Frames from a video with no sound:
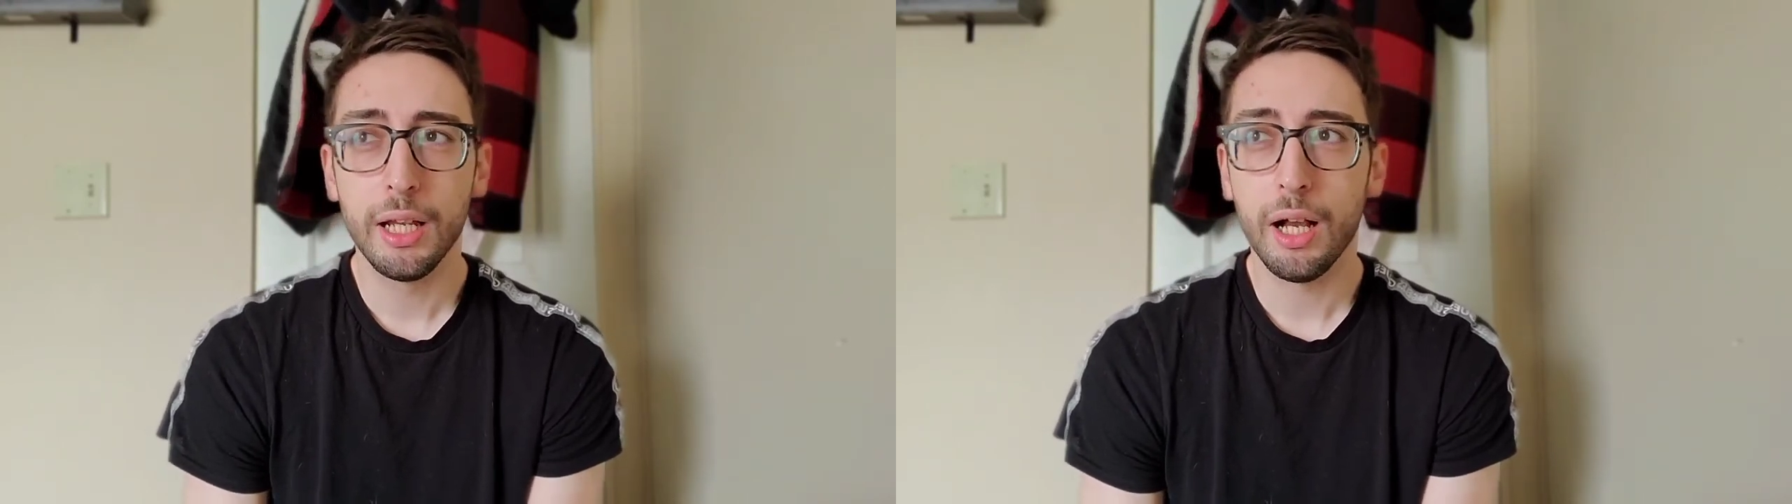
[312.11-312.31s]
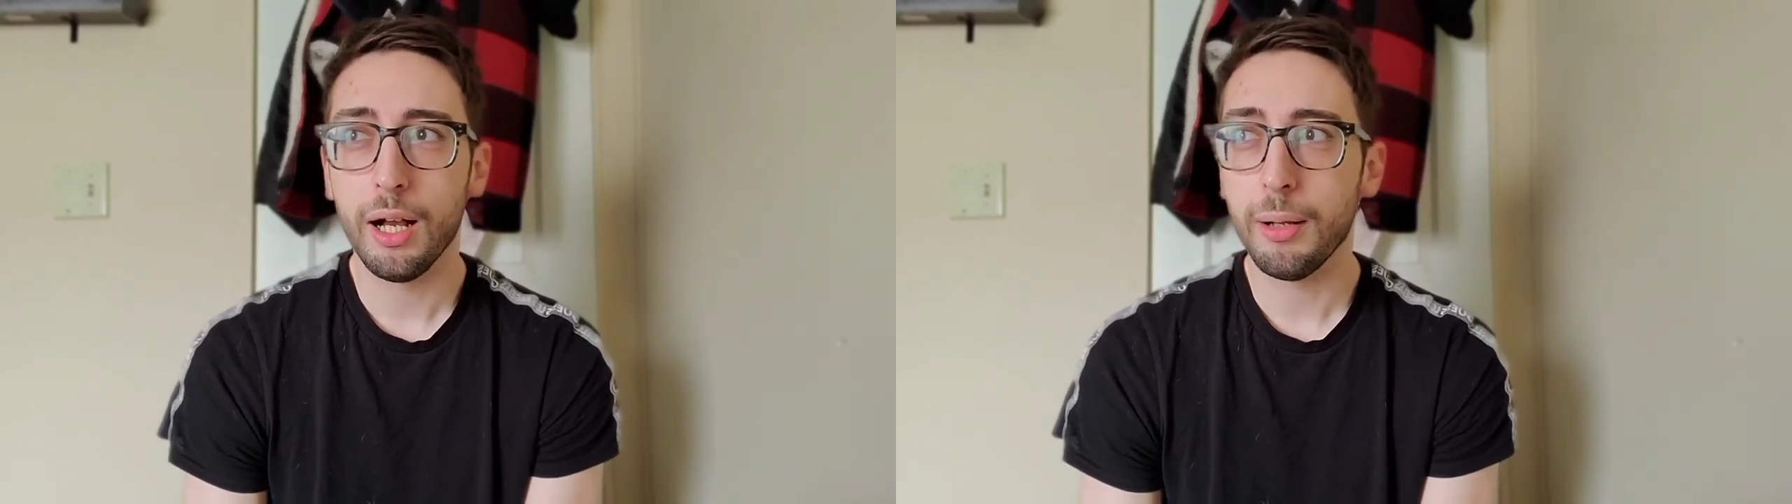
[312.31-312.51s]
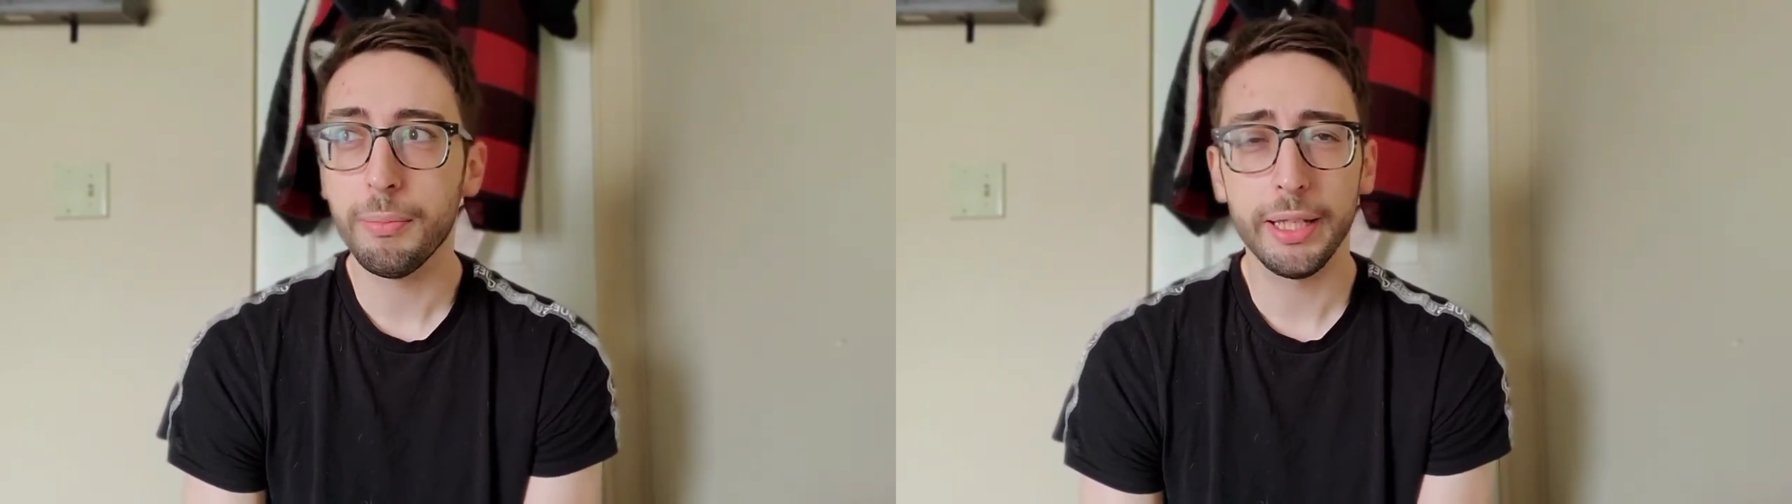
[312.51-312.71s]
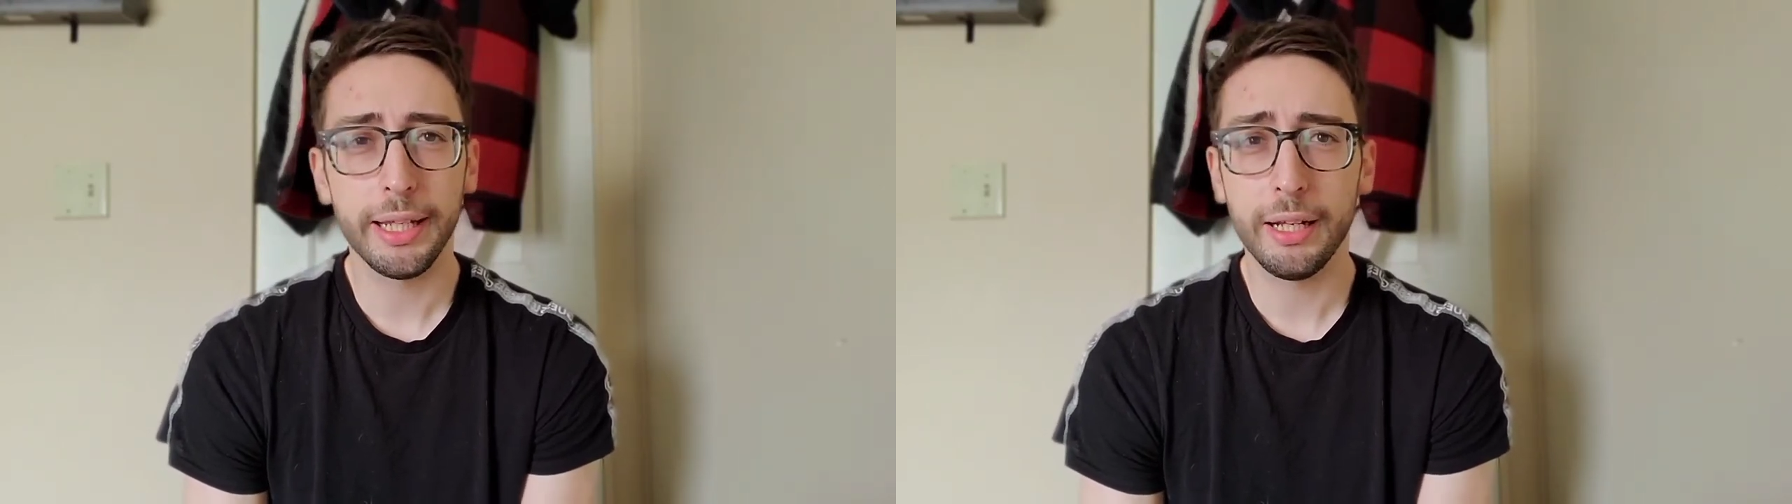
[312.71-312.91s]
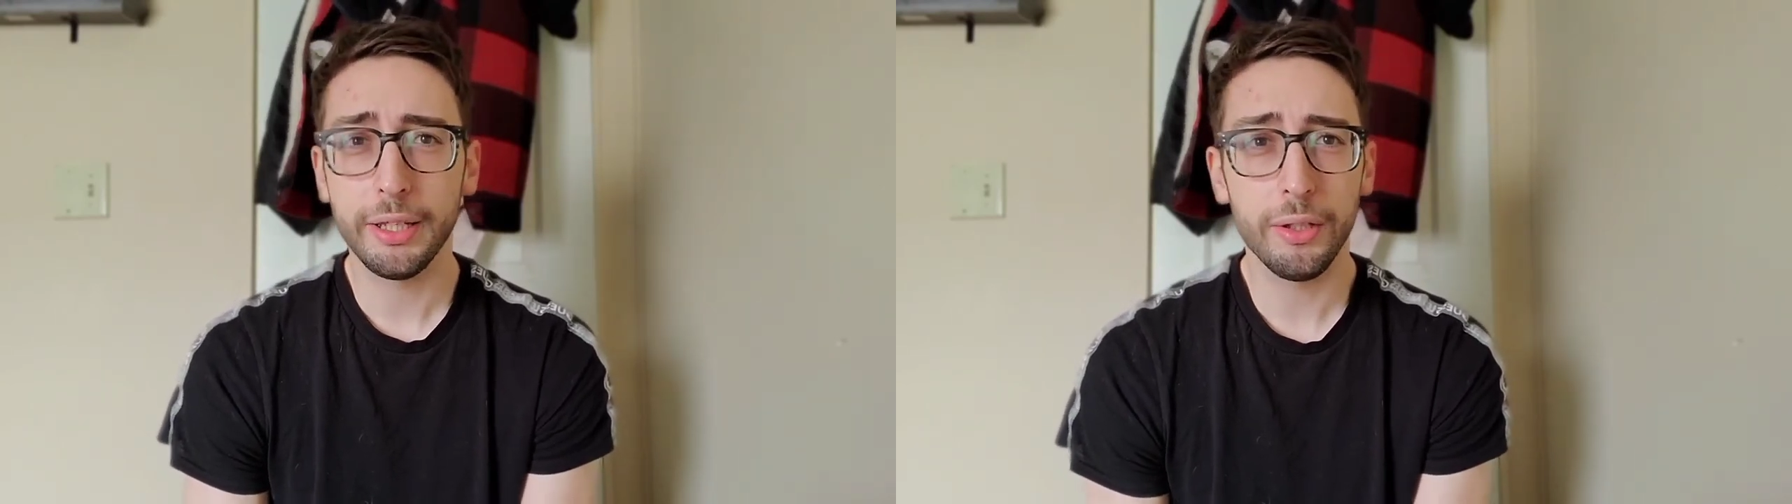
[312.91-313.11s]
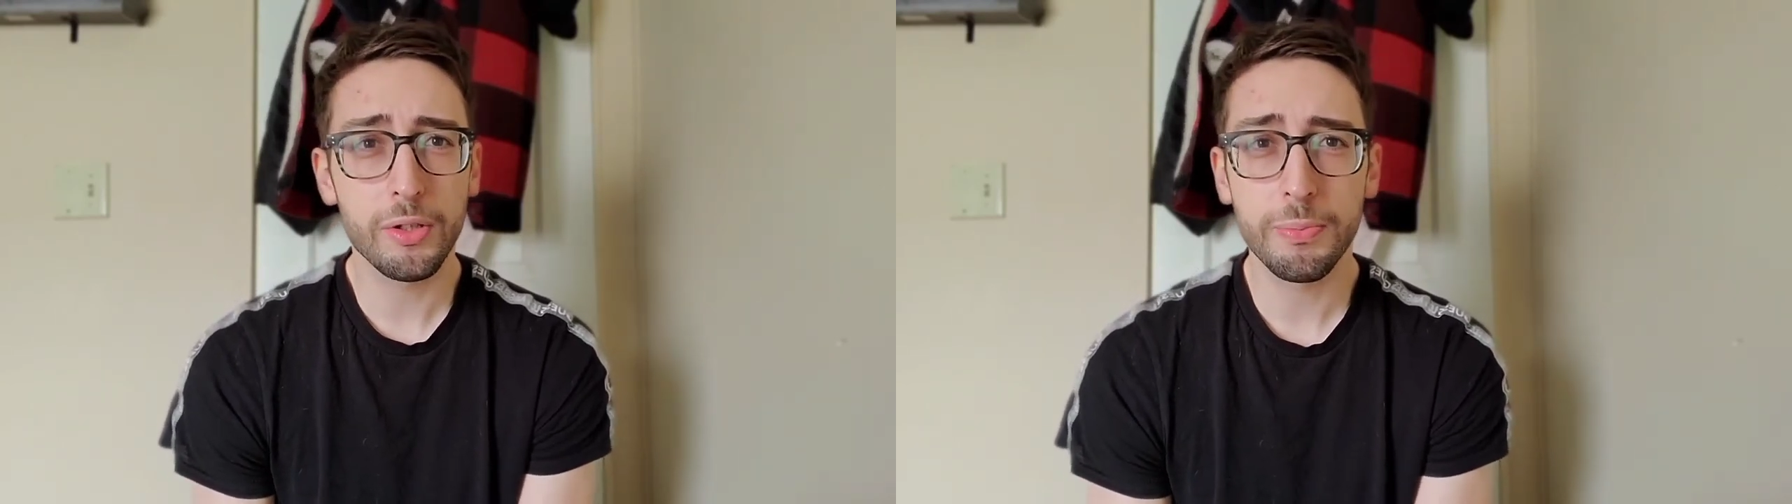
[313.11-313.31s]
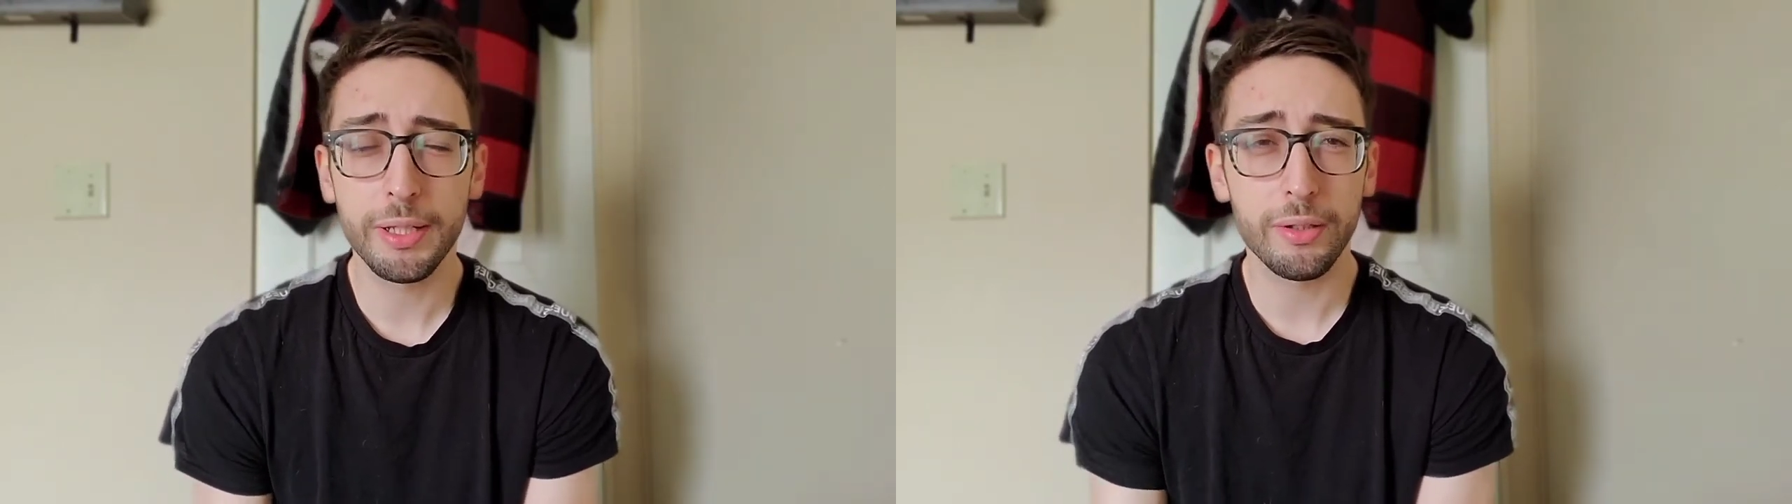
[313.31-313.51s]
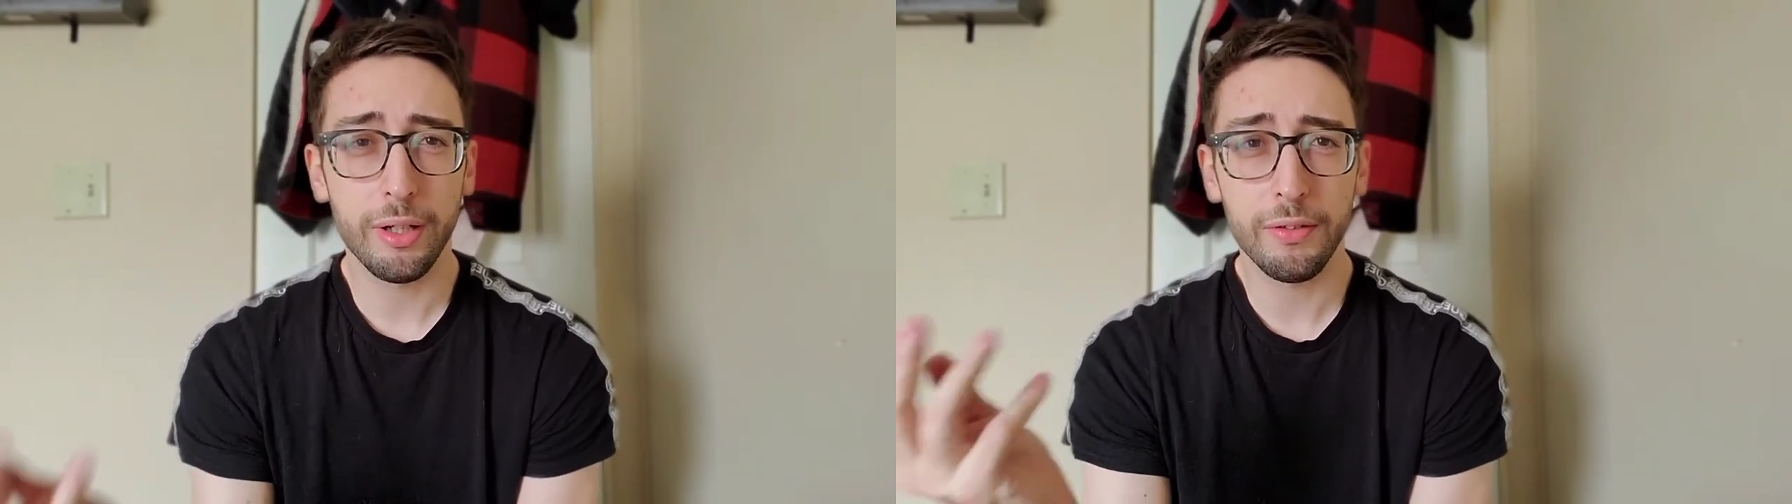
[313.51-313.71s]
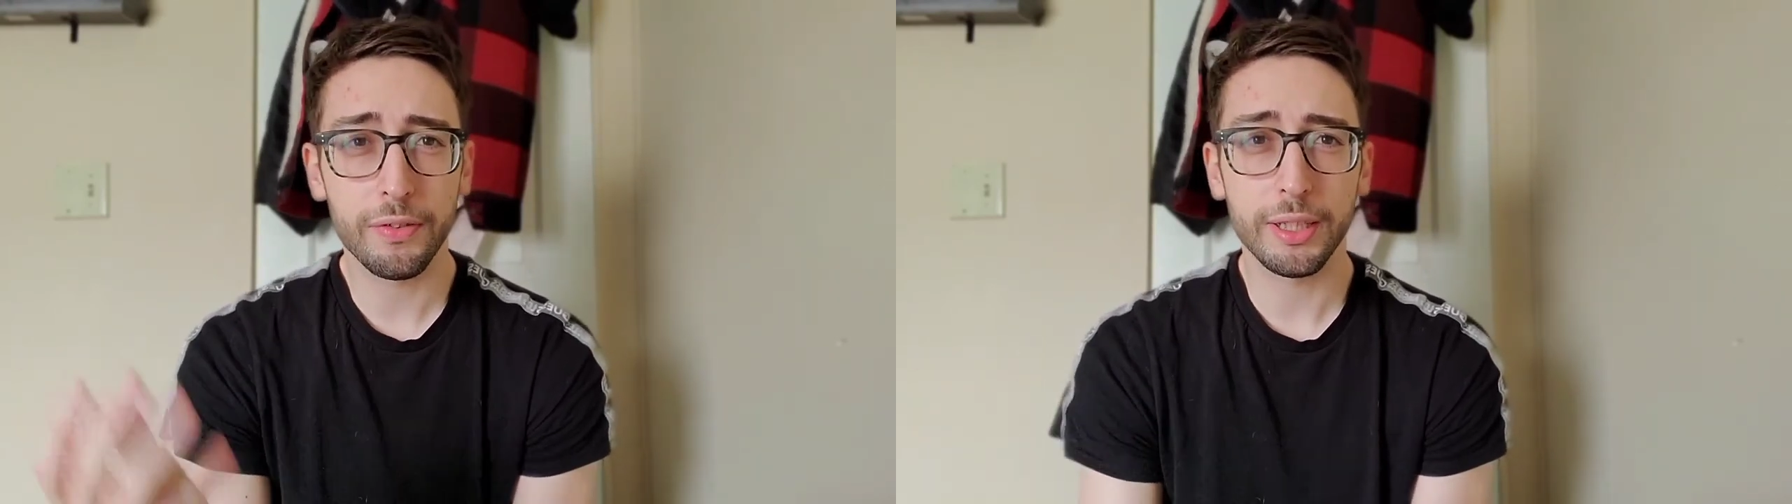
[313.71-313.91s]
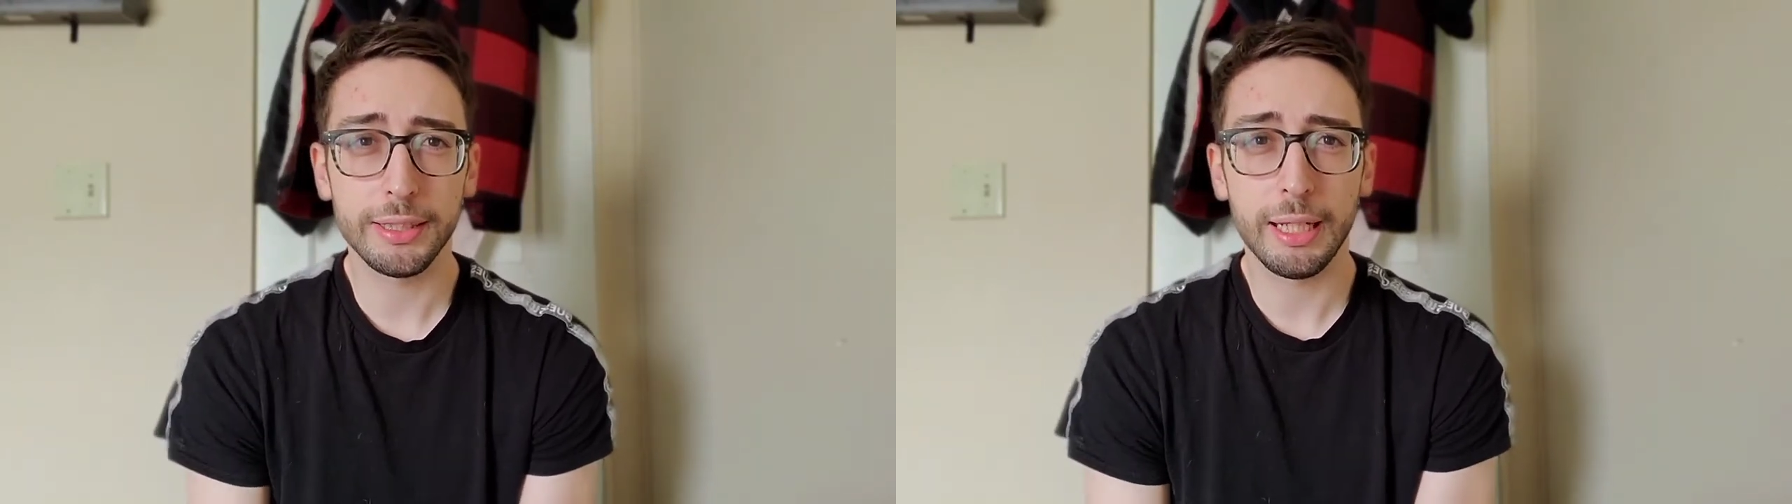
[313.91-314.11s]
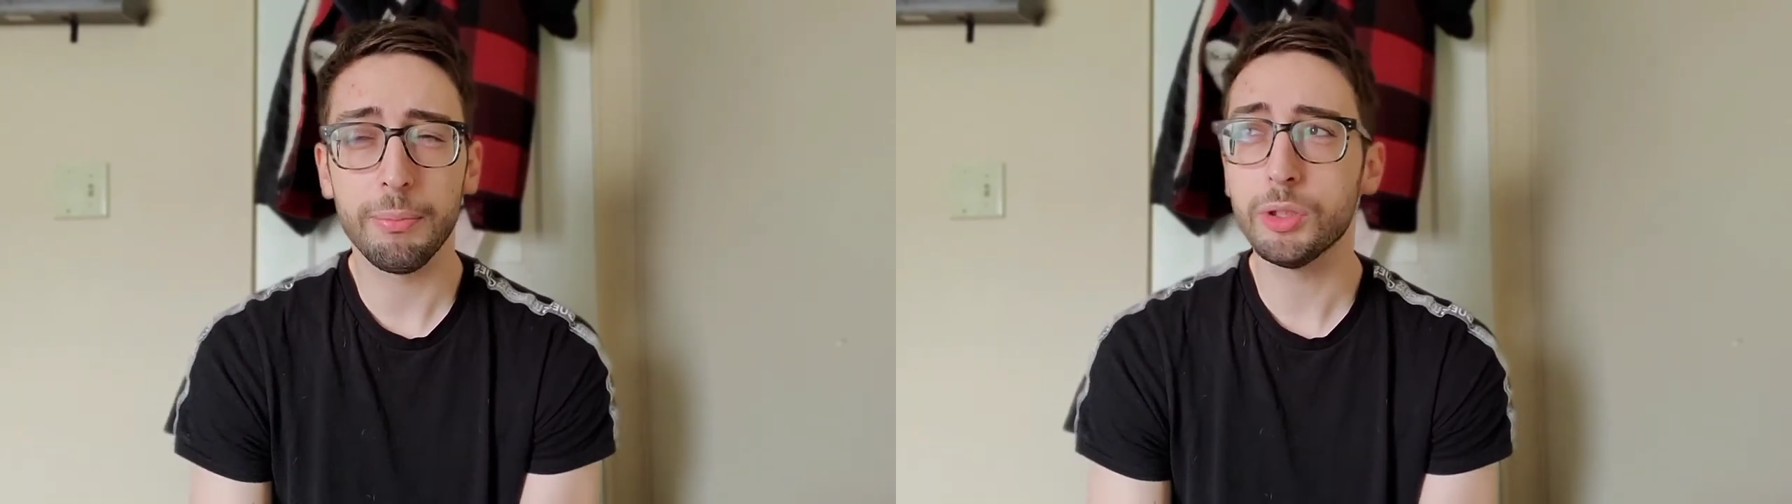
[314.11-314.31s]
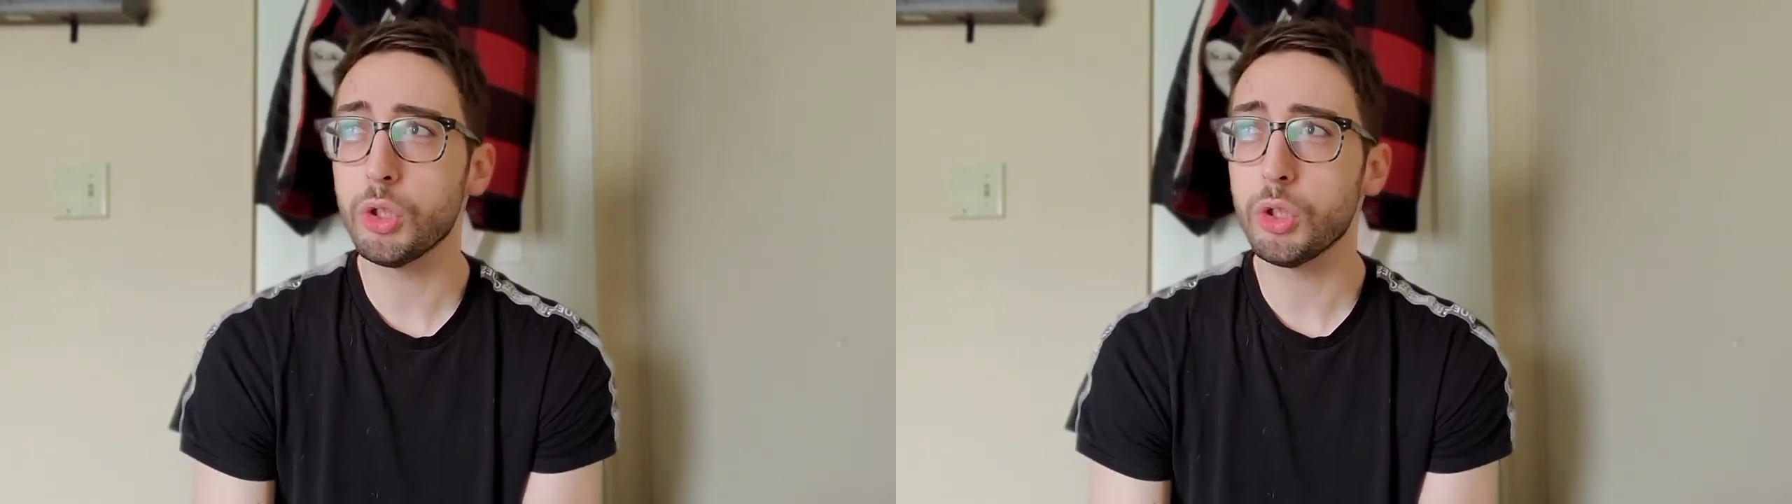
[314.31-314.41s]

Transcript: Um, like, and I could use mental health for an example.